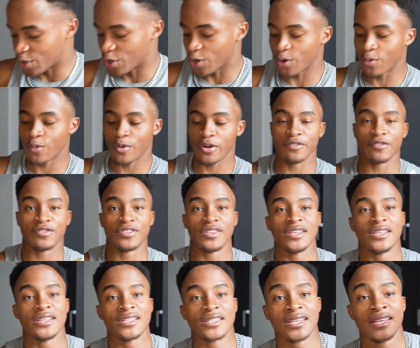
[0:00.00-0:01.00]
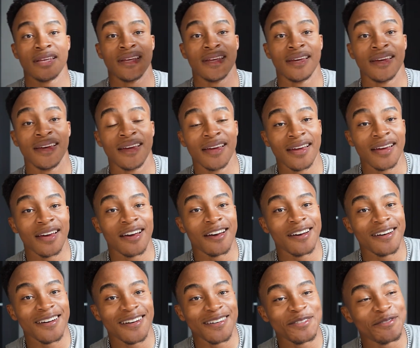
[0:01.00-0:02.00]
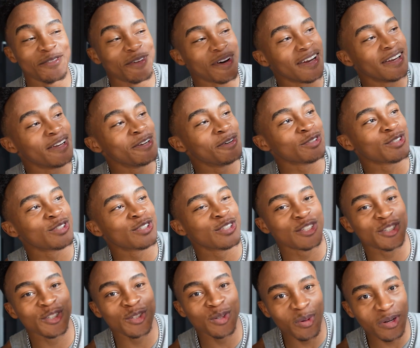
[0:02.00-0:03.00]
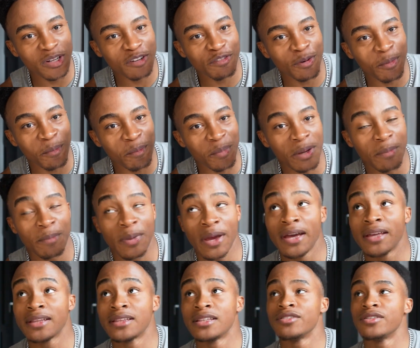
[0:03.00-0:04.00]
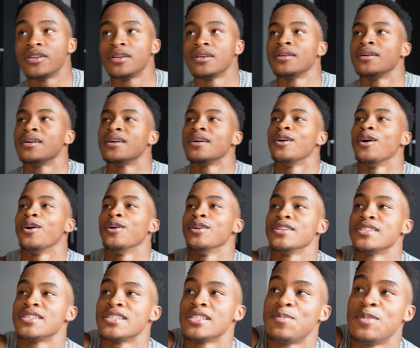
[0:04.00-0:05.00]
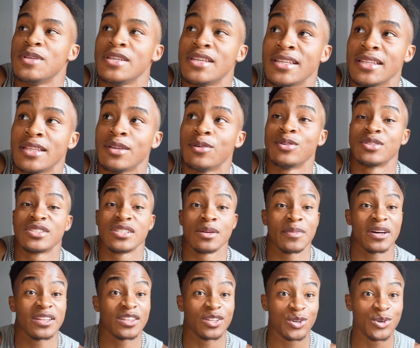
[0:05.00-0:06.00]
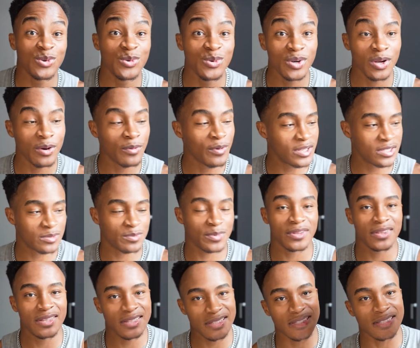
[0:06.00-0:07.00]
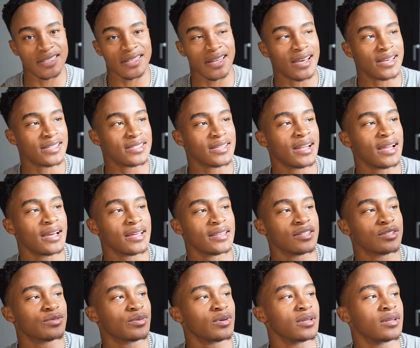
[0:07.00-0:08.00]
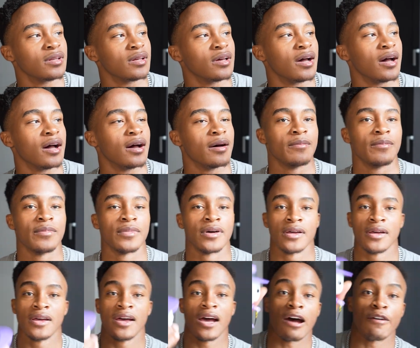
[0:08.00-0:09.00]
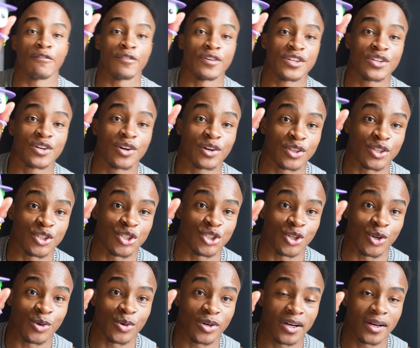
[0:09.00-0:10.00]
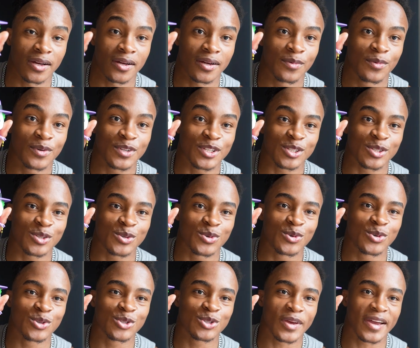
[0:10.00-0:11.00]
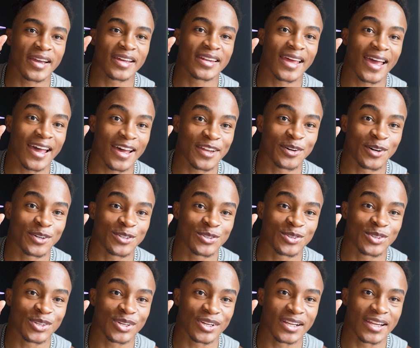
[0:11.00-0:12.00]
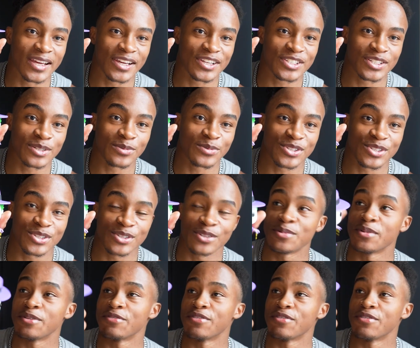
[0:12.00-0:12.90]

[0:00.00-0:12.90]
got one of these. We've got a little Stuart from Big Bang Theory. Honestly speaking, there were some other cooler ones, but this is nice. I like this one. I've already got the Joker, which is cool, so I can add on to the collection, which is gonna be